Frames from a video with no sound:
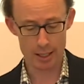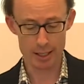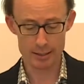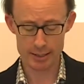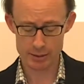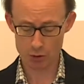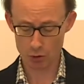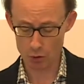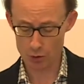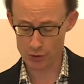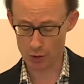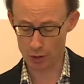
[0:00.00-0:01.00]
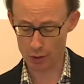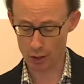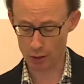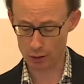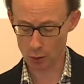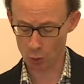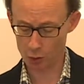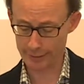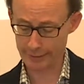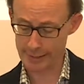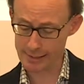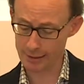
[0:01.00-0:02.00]
discourse on law
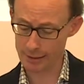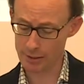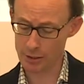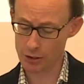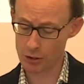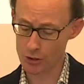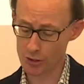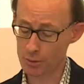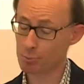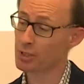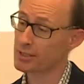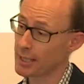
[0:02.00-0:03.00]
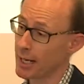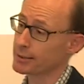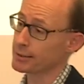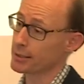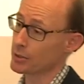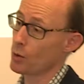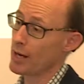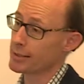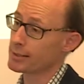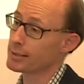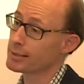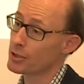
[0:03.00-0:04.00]
and legal institutions precisely so as
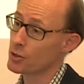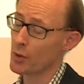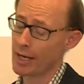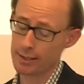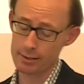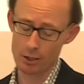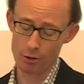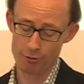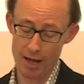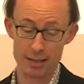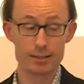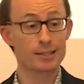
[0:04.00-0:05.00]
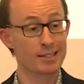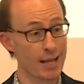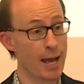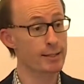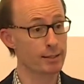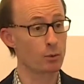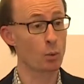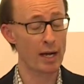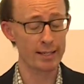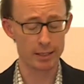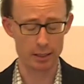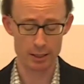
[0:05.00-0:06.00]
to situate itself as a state in
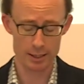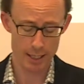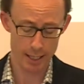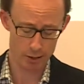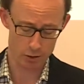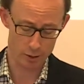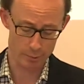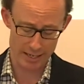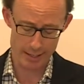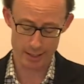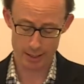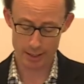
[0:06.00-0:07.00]
waiting, entitled to be